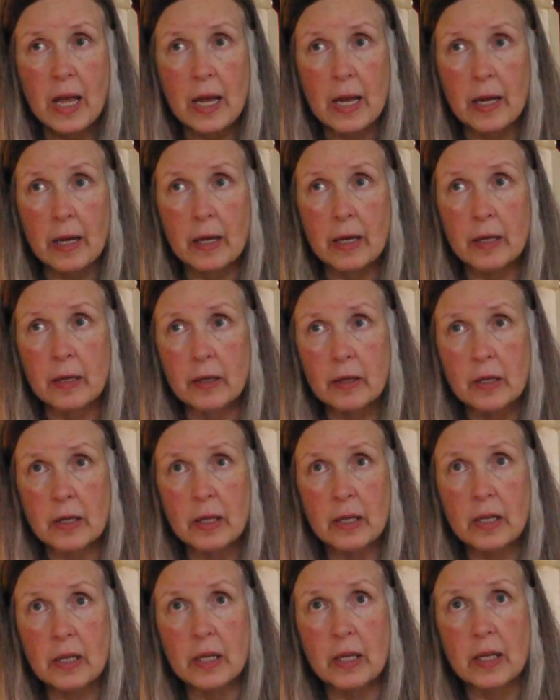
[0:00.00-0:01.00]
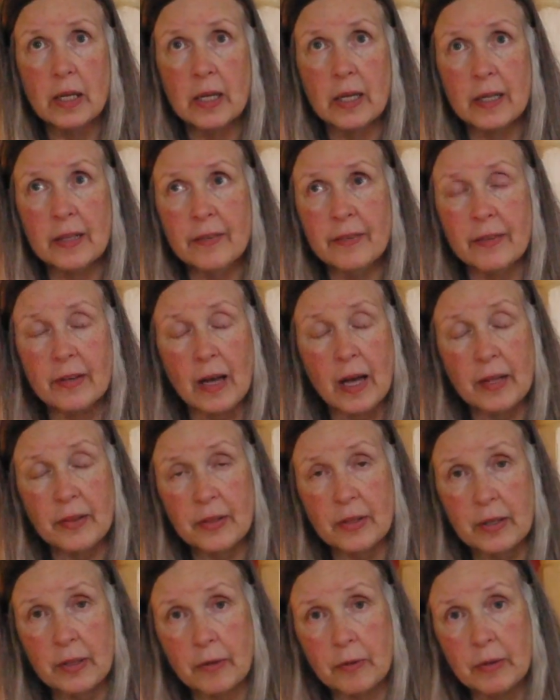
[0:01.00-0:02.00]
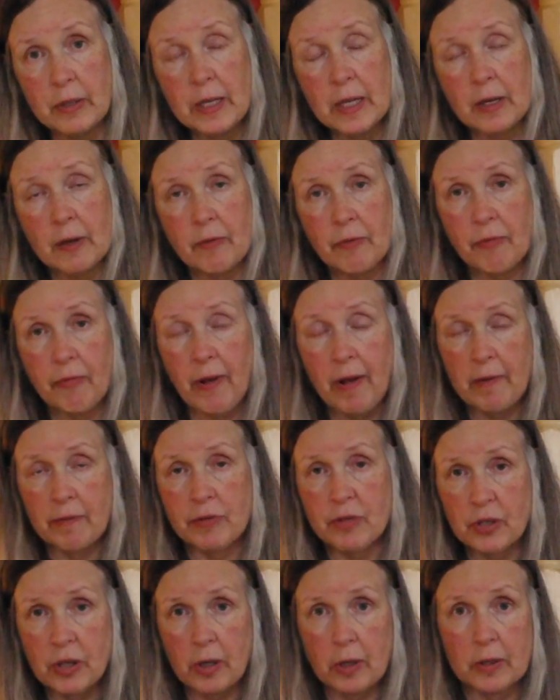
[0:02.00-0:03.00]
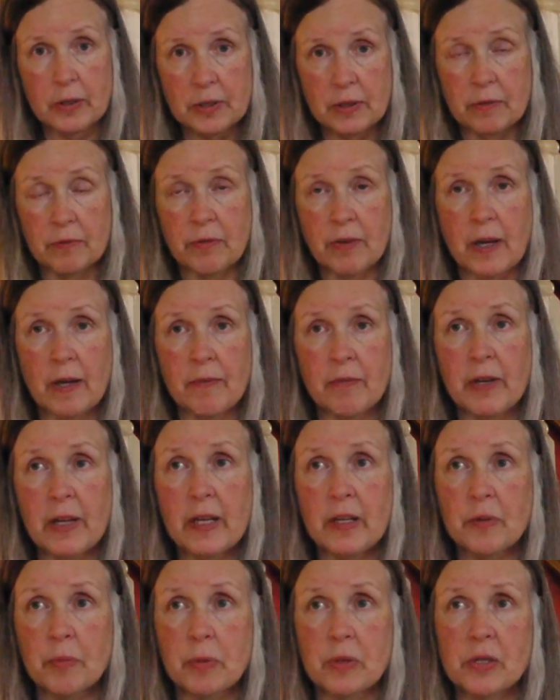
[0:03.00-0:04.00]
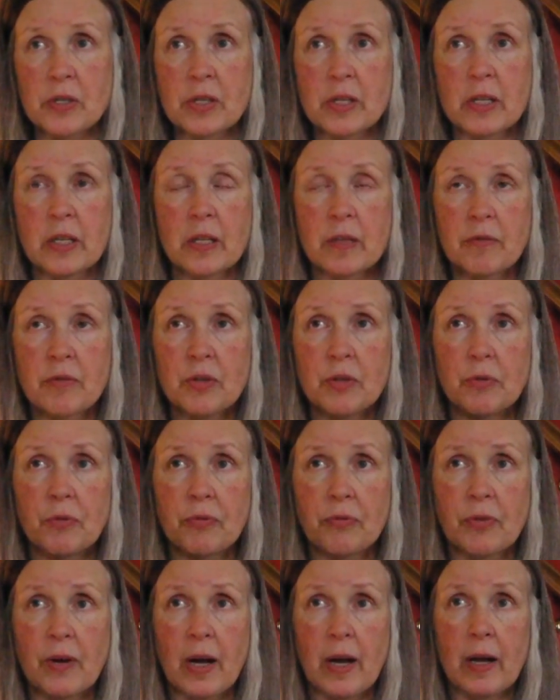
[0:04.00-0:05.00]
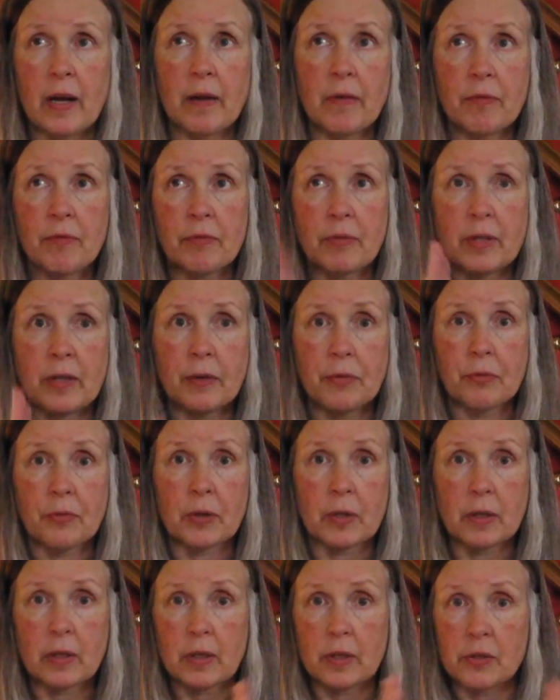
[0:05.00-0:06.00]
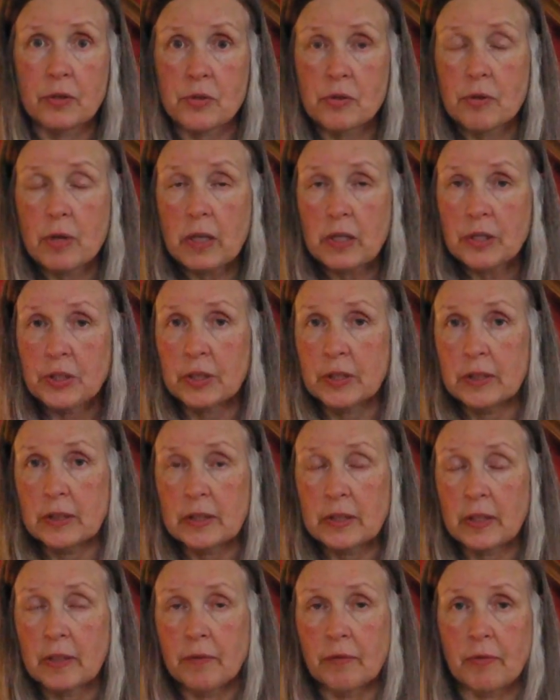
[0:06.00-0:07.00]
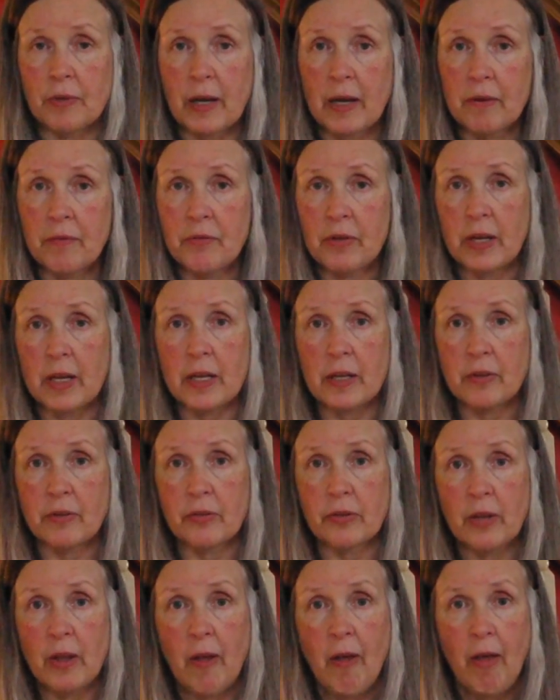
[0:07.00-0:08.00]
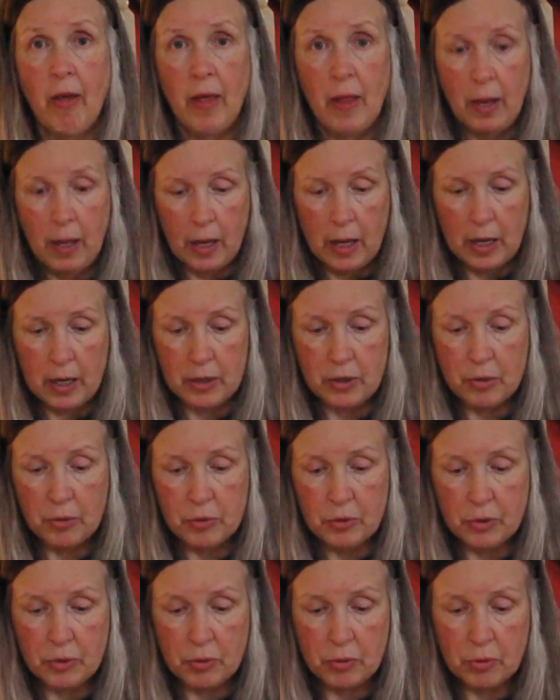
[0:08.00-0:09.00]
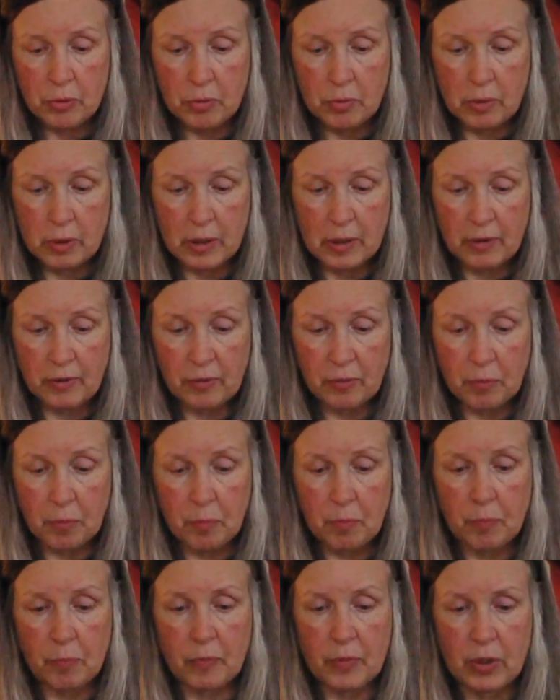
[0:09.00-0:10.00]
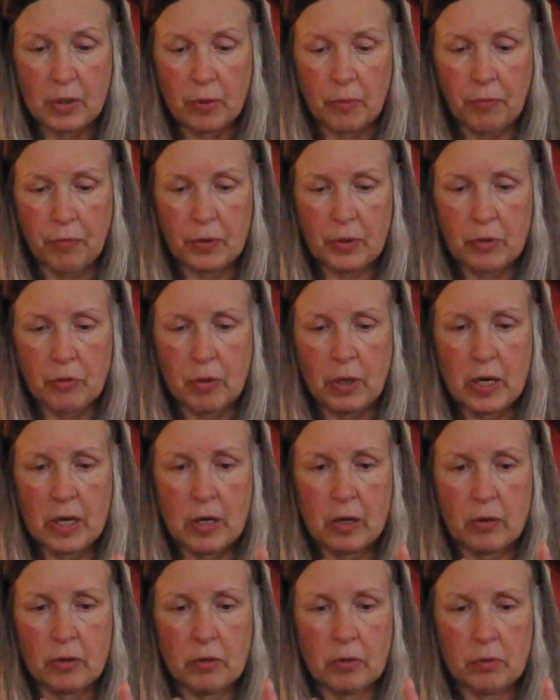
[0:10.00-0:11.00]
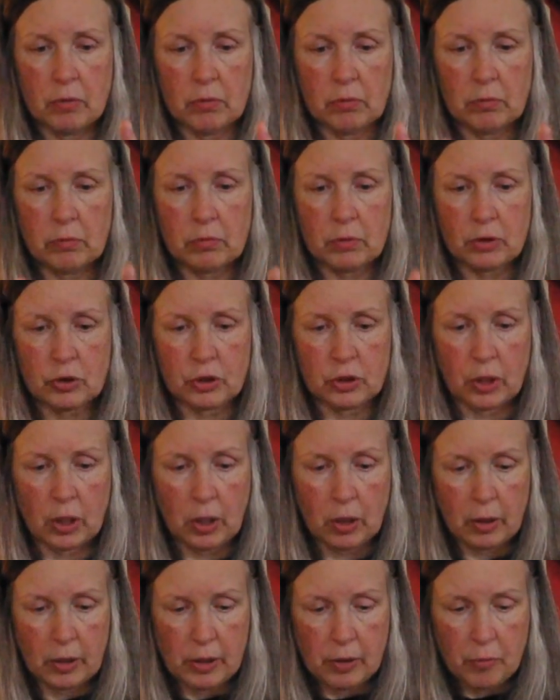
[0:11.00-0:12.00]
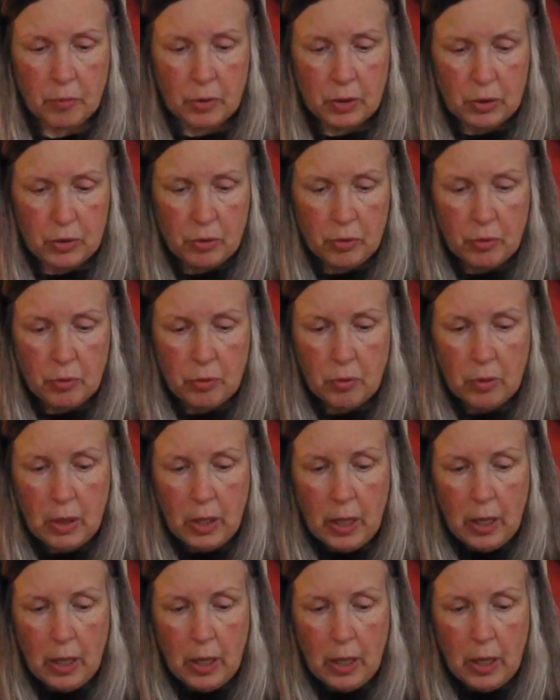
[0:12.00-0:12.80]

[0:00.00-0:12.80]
And it's not that you knit 5 shawls in 5 days, but she gives you 5 different constructions in 5 days, and you do, as you know, for a triangle shawl you would do